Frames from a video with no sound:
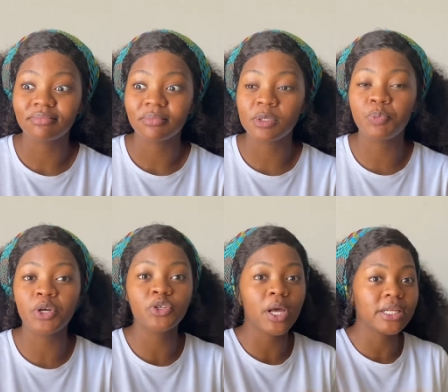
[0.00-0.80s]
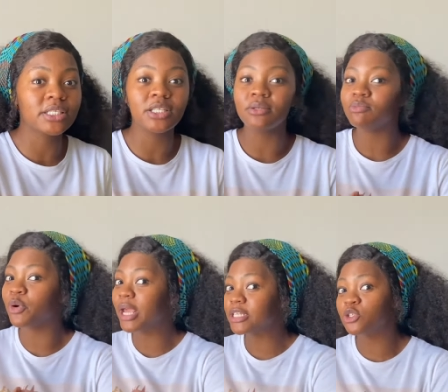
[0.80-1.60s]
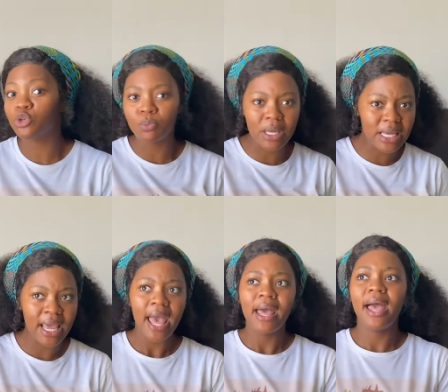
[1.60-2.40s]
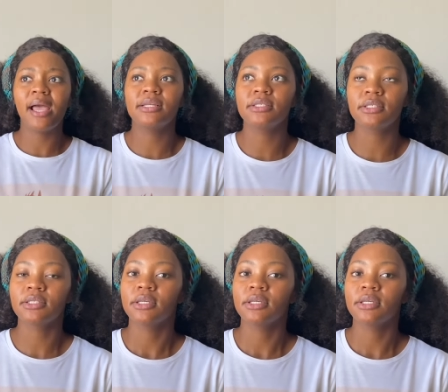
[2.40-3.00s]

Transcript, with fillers: spirituality related to me. And